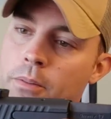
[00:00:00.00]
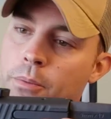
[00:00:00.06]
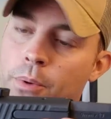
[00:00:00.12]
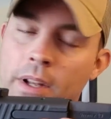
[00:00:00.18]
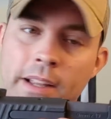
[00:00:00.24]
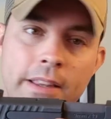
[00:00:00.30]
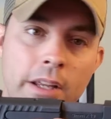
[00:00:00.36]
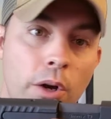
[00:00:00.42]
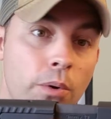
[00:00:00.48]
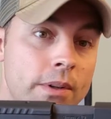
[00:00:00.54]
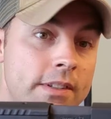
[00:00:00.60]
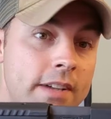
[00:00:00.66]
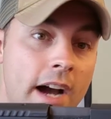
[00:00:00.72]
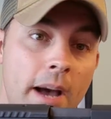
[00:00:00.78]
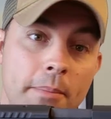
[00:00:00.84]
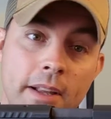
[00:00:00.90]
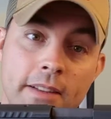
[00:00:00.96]
Really, the only
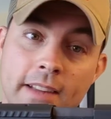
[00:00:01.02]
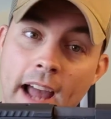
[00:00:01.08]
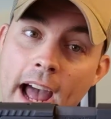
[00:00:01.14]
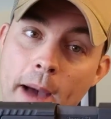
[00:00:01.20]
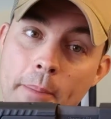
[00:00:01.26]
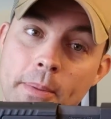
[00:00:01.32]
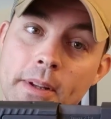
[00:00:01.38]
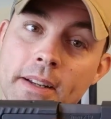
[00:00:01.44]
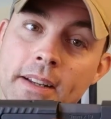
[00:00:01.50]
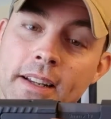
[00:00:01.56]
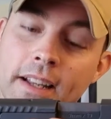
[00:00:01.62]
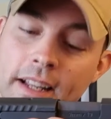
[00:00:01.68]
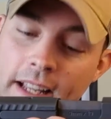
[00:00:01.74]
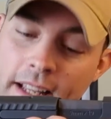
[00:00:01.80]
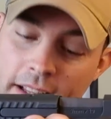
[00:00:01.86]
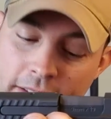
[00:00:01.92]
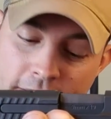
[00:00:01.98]
time that's happened
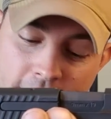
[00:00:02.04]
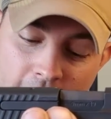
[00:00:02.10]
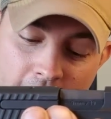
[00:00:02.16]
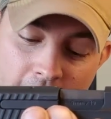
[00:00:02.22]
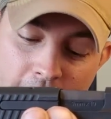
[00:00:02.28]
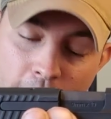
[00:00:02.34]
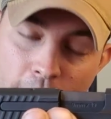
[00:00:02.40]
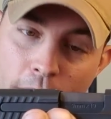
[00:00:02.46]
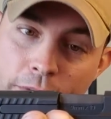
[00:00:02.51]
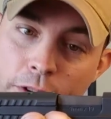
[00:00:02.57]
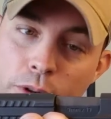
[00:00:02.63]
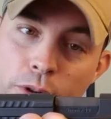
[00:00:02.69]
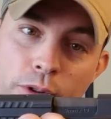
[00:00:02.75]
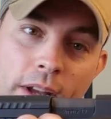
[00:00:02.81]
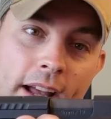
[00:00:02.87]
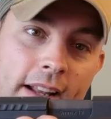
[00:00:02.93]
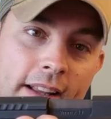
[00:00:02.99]
is you know, if
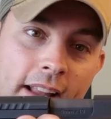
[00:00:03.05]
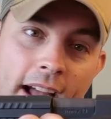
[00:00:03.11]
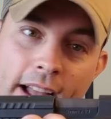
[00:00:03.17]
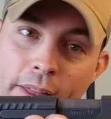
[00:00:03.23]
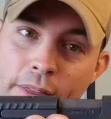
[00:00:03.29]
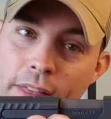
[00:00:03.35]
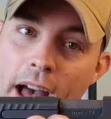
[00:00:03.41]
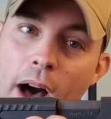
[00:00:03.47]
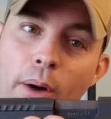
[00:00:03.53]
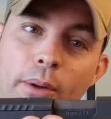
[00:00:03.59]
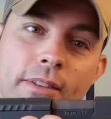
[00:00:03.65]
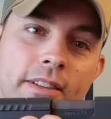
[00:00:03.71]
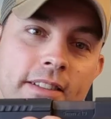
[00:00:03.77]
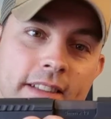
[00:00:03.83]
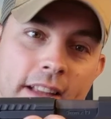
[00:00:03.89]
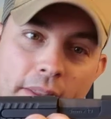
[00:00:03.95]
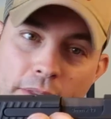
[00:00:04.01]
you get like
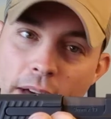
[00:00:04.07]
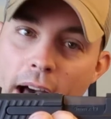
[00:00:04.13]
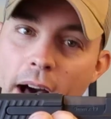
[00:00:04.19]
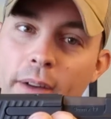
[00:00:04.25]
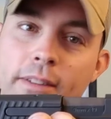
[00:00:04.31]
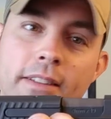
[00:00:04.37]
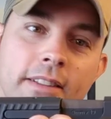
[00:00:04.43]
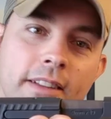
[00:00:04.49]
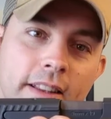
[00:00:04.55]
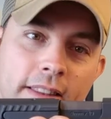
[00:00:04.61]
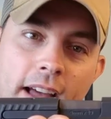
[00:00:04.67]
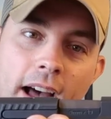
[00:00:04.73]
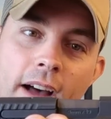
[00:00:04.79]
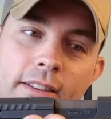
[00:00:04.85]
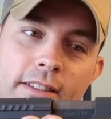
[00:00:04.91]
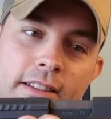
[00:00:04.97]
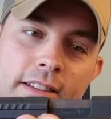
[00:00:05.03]
thousands and thousands and
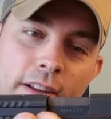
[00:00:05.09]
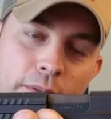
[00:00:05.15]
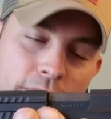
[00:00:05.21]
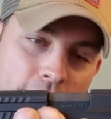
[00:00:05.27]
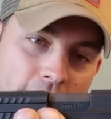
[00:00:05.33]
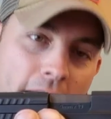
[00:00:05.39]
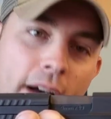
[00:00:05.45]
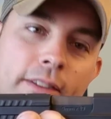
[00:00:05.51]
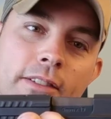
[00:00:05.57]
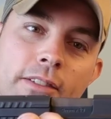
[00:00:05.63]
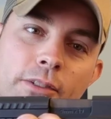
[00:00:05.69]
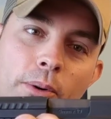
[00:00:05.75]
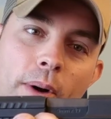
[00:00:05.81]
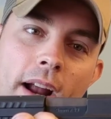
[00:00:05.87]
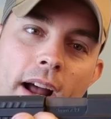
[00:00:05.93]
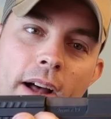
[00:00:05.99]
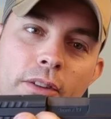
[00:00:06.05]
thousands and thousands
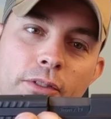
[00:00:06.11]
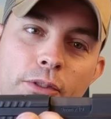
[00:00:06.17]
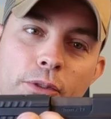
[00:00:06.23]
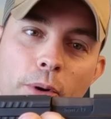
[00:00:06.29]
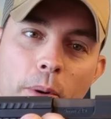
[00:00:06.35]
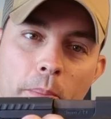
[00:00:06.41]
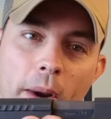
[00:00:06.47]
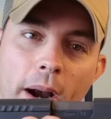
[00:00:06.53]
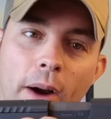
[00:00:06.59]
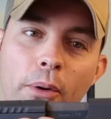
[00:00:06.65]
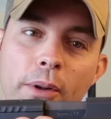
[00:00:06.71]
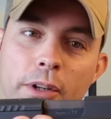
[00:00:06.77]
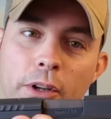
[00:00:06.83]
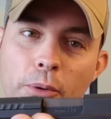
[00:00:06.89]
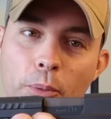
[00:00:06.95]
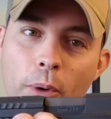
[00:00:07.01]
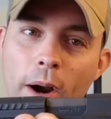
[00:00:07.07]
of rounds through a barrel,
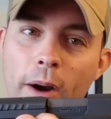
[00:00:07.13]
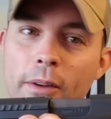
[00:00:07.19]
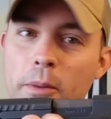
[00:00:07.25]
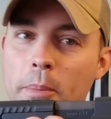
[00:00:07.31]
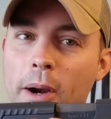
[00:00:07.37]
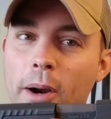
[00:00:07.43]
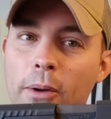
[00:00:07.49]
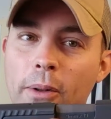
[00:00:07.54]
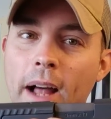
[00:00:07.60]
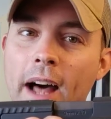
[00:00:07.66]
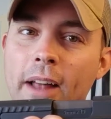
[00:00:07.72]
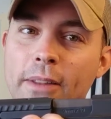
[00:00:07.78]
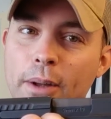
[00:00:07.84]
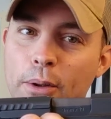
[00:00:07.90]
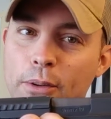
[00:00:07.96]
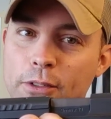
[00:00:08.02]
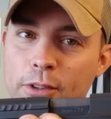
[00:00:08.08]
and you wear the barrel
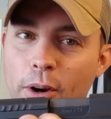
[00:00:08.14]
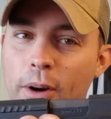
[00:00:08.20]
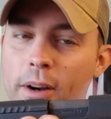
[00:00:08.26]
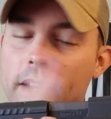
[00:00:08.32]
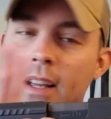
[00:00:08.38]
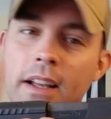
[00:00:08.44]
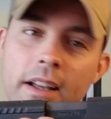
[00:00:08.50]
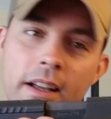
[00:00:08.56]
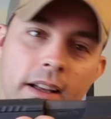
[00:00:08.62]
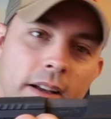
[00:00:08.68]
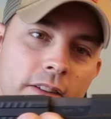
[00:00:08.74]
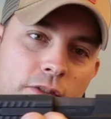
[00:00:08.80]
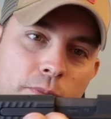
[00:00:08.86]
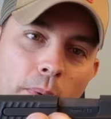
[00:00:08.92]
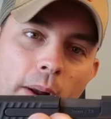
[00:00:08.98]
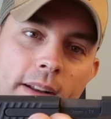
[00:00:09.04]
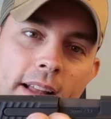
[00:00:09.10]
out, they'll start
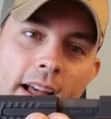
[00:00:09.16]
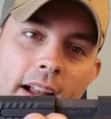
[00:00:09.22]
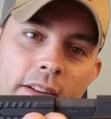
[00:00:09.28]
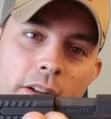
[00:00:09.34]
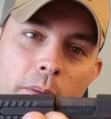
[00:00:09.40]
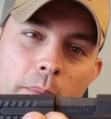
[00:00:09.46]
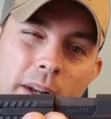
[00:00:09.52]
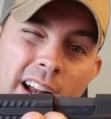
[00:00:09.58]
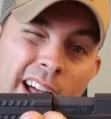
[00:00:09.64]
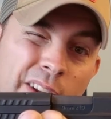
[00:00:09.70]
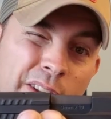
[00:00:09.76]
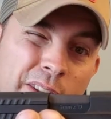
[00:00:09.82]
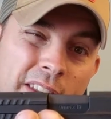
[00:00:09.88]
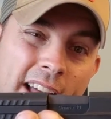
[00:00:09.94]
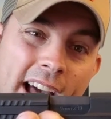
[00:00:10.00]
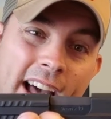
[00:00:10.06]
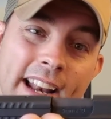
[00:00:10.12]
spreading out a little bit. Other
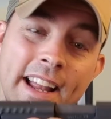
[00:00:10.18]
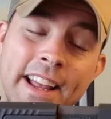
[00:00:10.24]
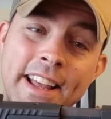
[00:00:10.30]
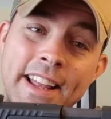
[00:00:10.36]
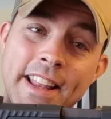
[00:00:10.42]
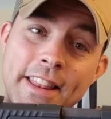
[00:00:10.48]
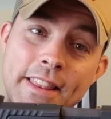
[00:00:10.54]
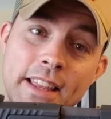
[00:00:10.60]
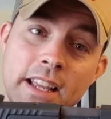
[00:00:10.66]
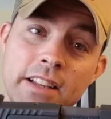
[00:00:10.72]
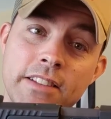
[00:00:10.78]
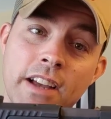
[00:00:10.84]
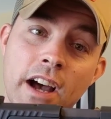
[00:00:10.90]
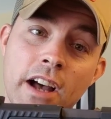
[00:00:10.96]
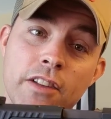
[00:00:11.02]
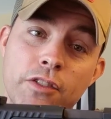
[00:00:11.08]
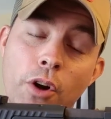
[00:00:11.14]
than that, these
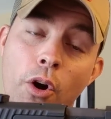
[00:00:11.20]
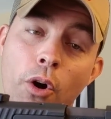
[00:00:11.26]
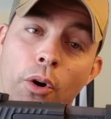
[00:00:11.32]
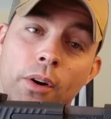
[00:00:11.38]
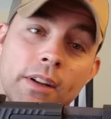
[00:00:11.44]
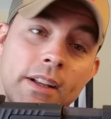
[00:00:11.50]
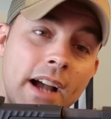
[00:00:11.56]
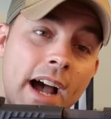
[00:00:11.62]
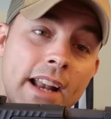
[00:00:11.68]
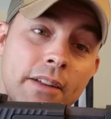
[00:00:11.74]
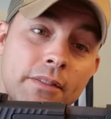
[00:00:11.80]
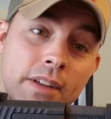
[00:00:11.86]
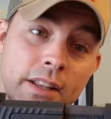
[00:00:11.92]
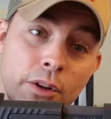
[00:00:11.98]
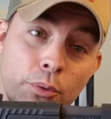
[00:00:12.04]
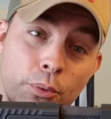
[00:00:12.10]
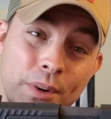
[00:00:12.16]
guns are kind
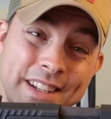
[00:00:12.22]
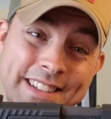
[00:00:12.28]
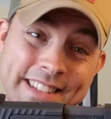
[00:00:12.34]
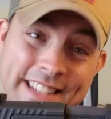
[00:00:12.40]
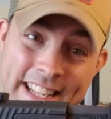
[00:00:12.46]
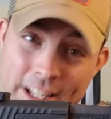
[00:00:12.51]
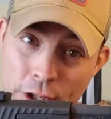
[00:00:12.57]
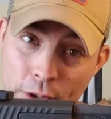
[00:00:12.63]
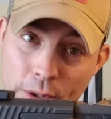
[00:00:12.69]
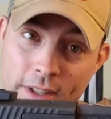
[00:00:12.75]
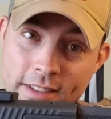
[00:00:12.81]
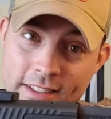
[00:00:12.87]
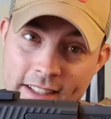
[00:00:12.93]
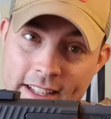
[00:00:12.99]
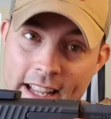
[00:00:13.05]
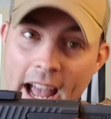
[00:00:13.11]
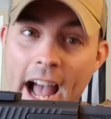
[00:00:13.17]
of in the
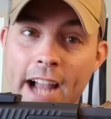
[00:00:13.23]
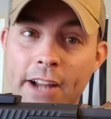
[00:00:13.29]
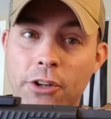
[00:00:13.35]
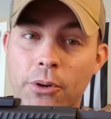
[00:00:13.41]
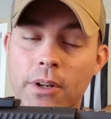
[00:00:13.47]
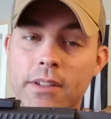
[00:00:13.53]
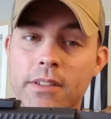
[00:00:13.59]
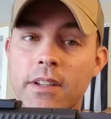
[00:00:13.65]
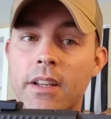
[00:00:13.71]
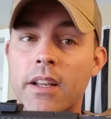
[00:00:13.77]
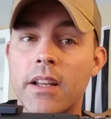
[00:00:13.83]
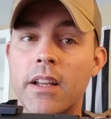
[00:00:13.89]
ridiculously accurate